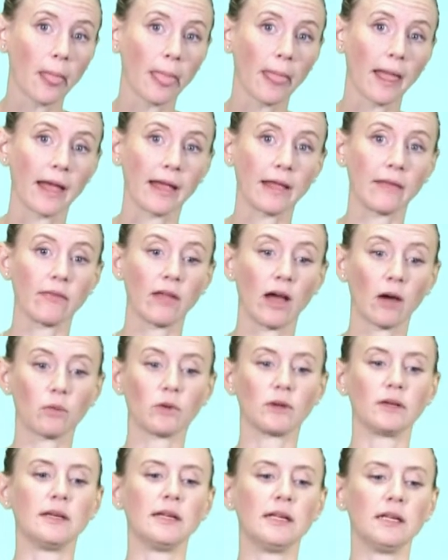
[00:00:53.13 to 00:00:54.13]
And that
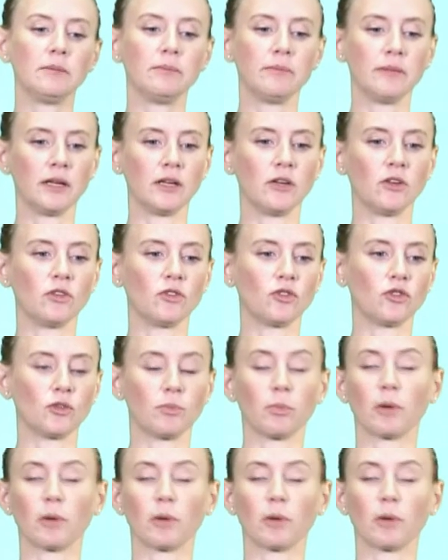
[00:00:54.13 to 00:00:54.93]
would lead me to